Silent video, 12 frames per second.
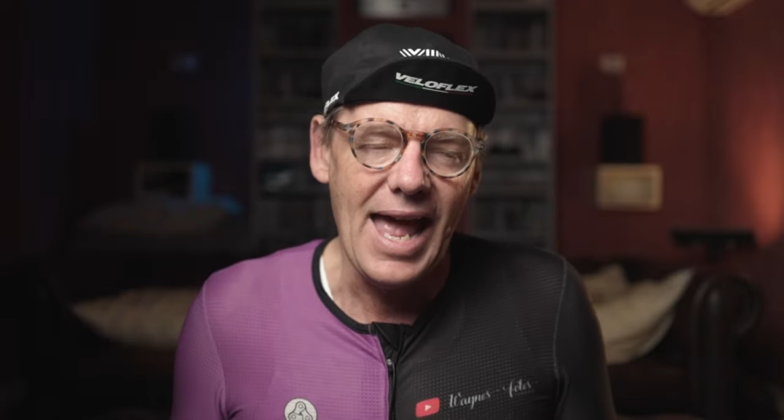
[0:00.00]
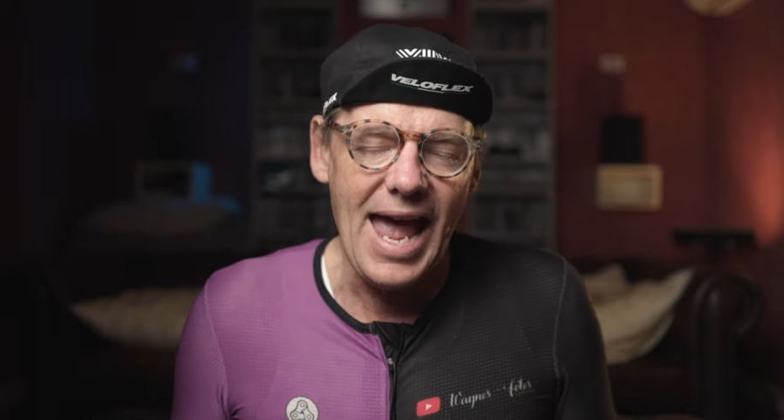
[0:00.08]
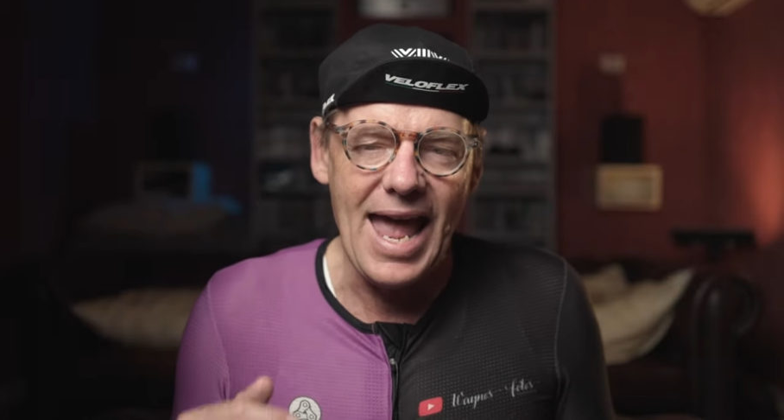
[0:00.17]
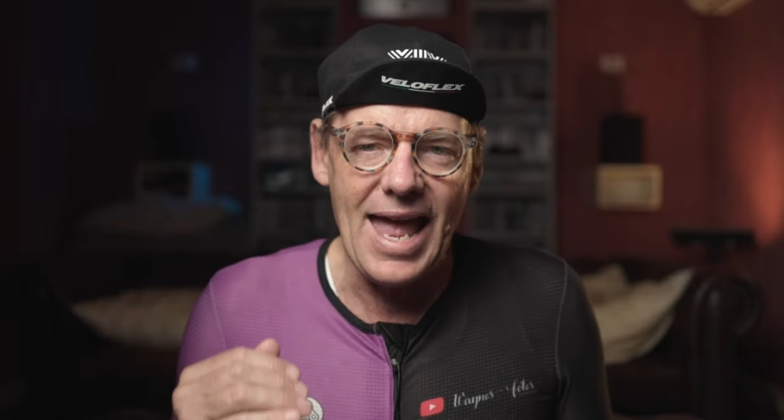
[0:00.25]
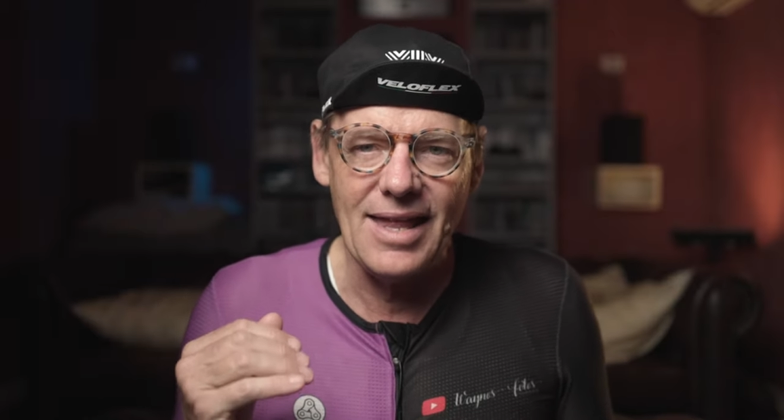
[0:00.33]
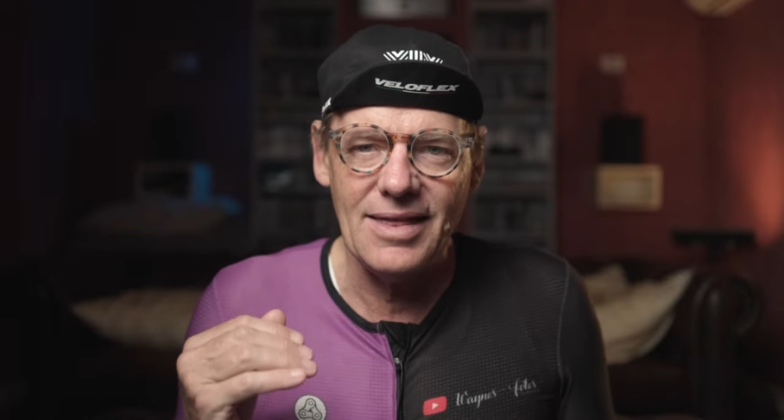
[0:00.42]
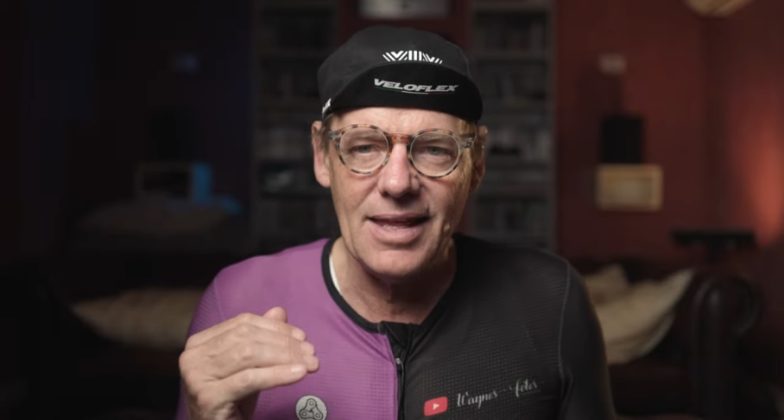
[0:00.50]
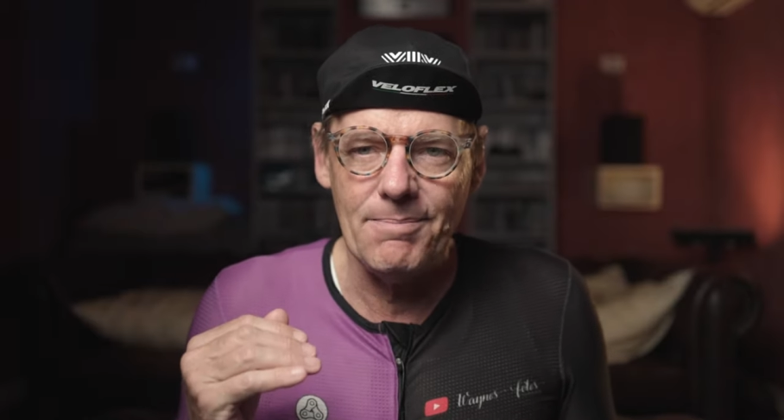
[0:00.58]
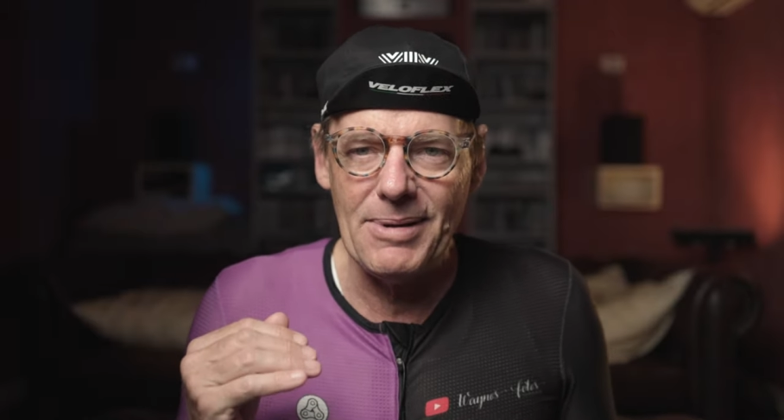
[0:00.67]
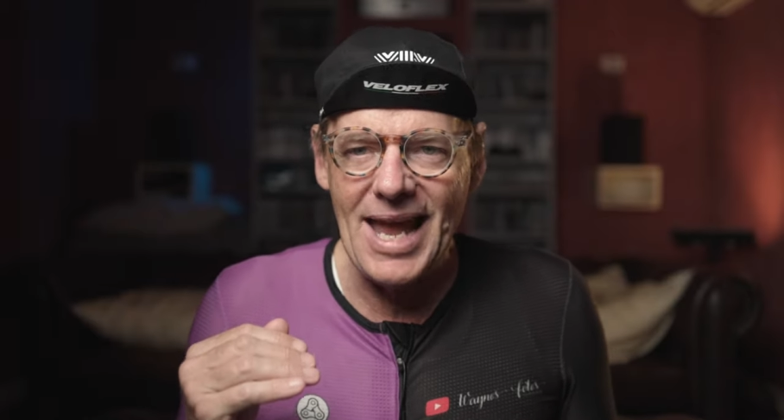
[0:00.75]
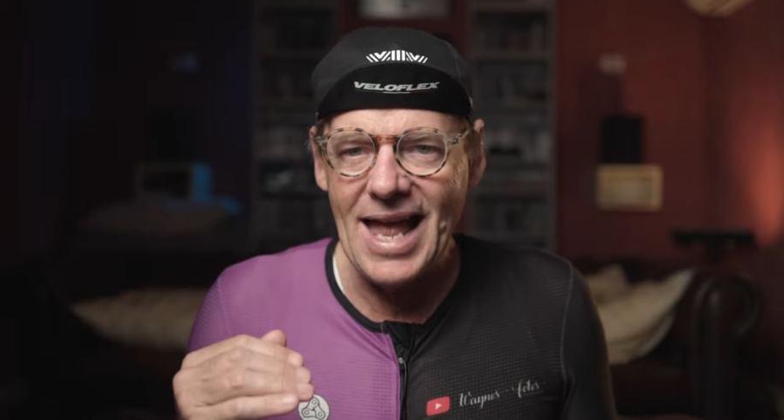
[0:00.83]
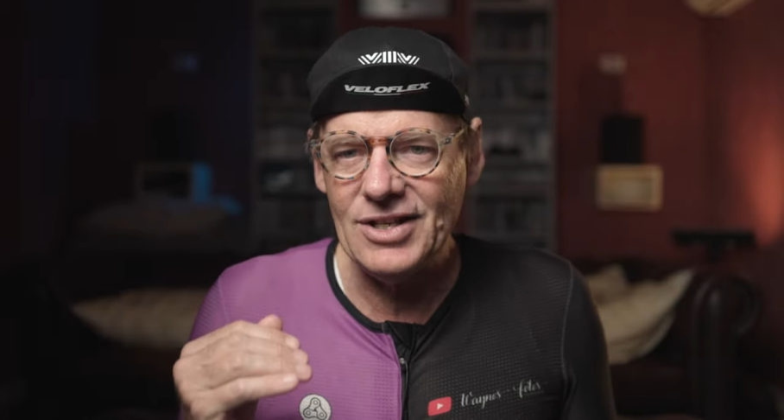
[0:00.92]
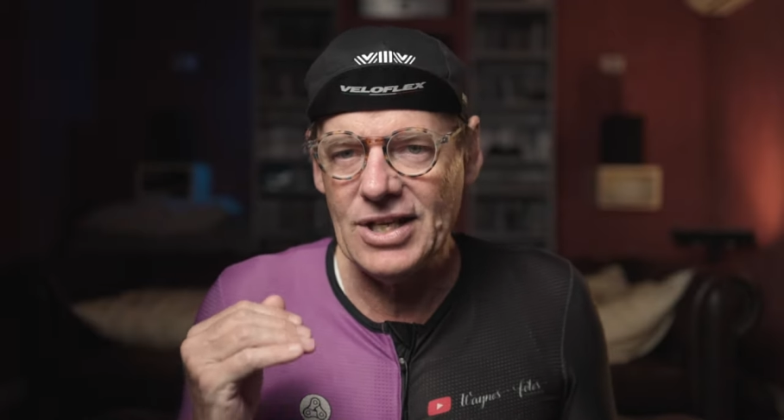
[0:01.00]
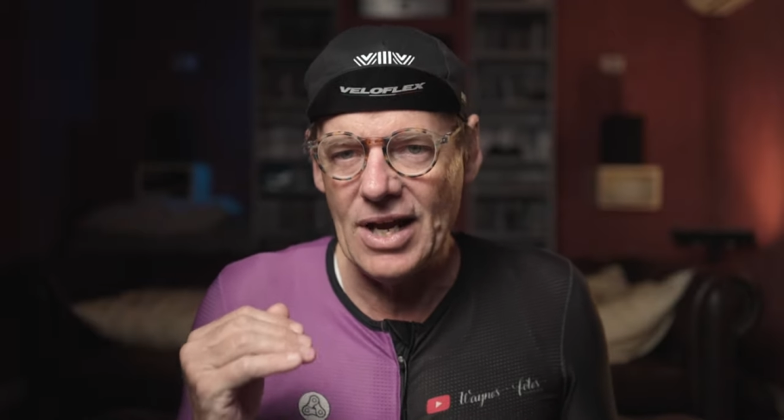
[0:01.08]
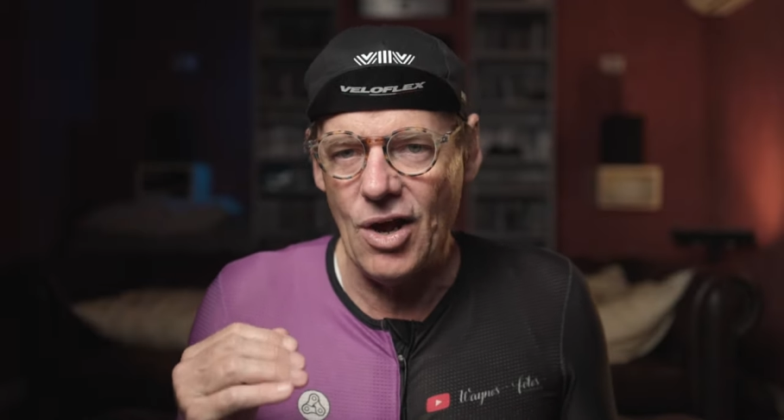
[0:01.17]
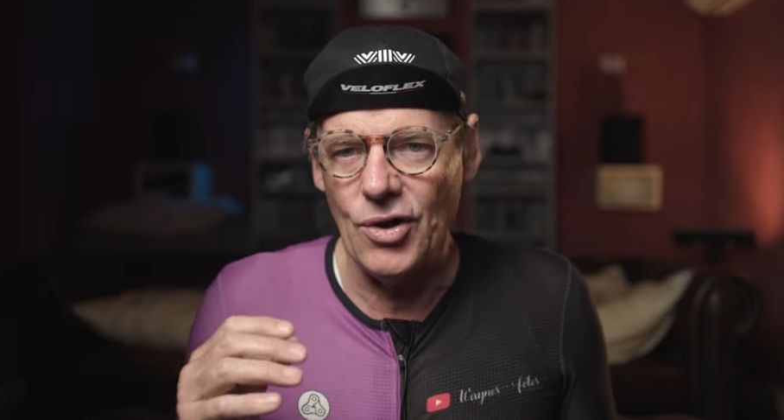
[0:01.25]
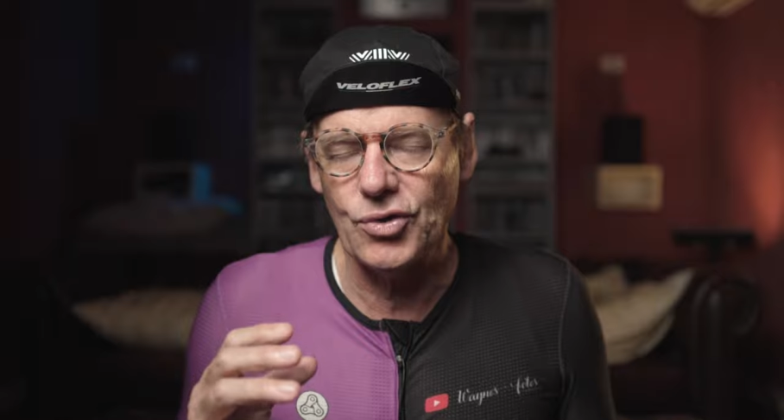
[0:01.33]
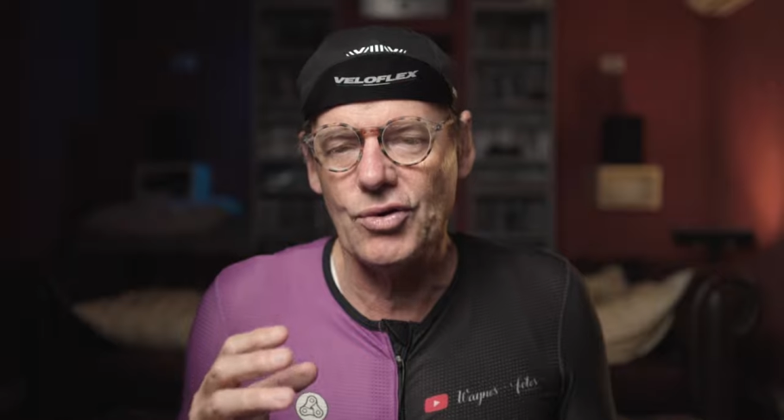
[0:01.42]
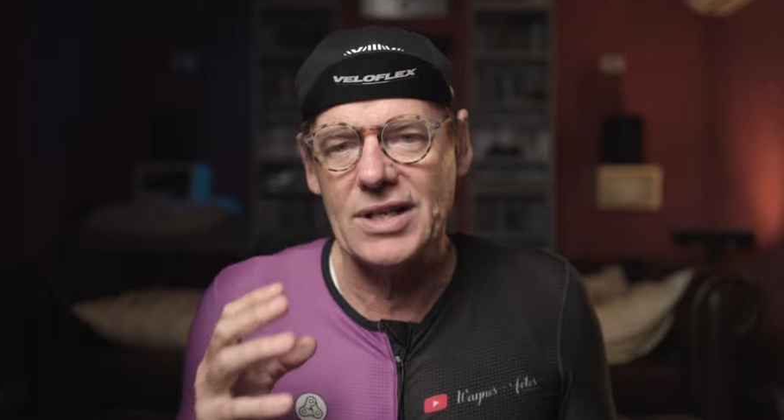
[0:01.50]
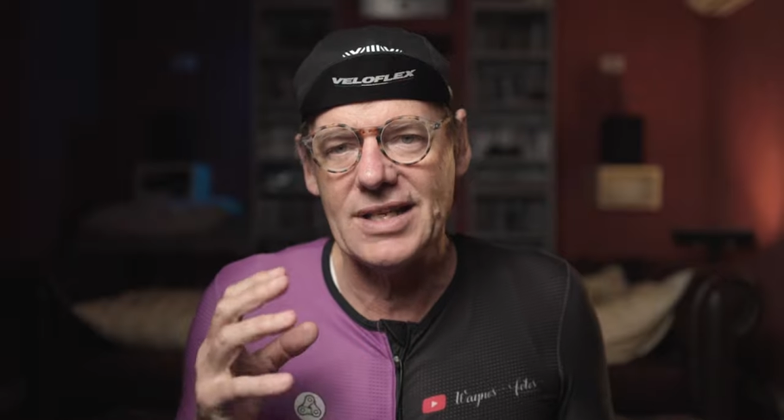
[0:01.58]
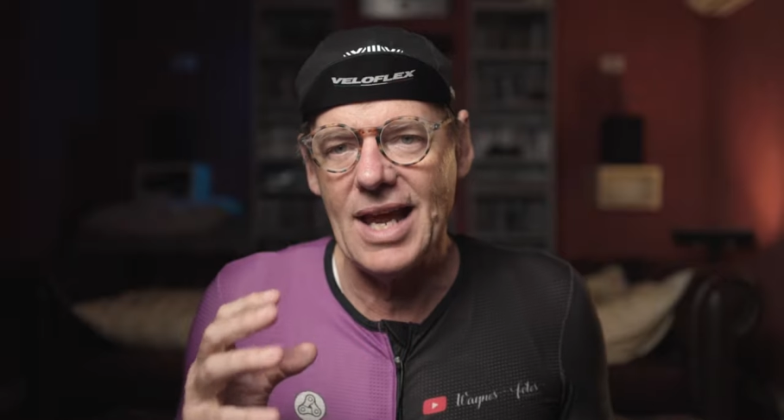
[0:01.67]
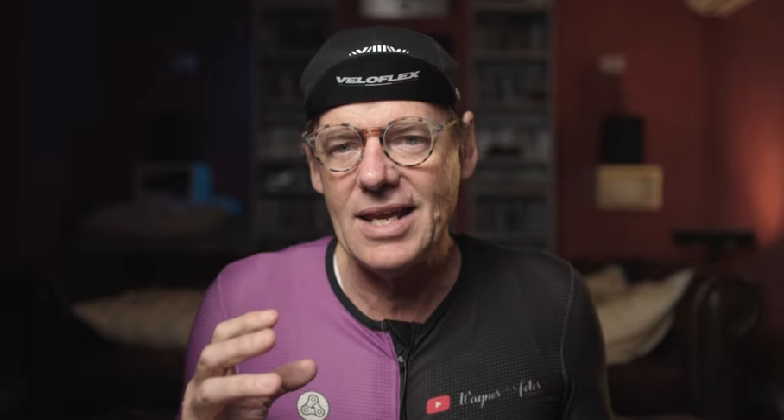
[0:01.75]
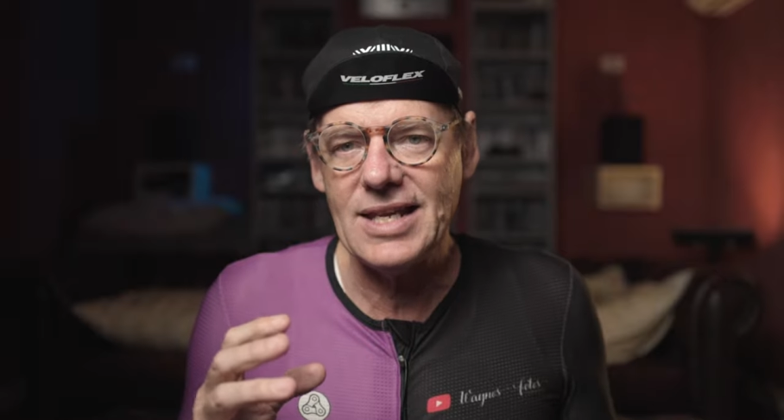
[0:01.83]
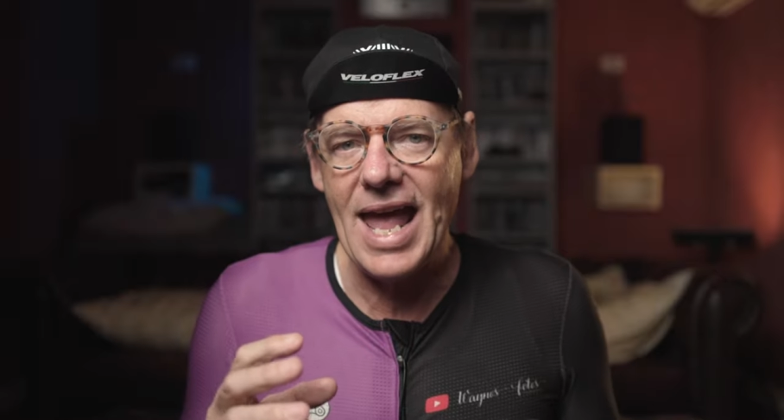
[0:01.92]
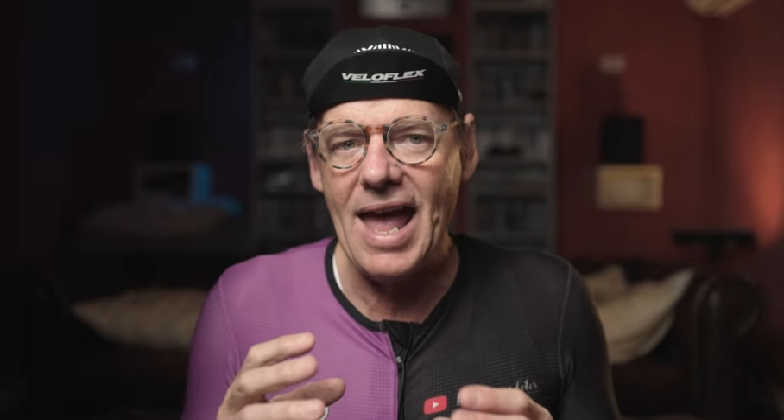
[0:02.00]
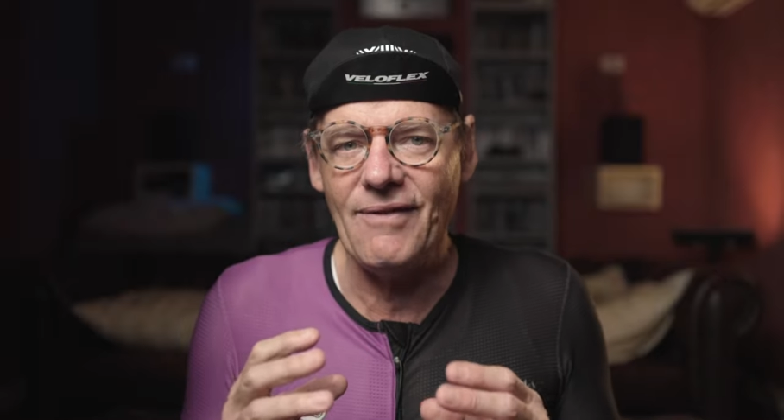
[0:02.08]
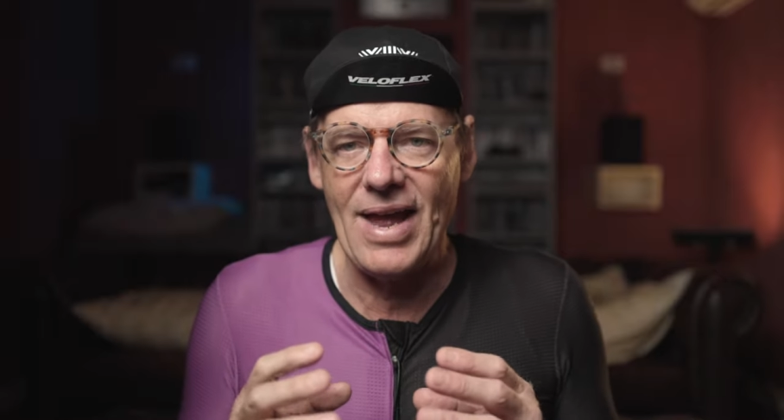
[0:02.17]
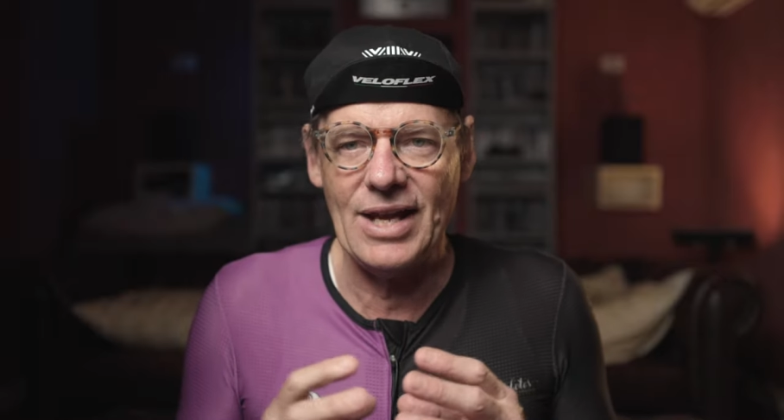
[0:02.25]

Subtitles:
And the Bianchi Oltre does have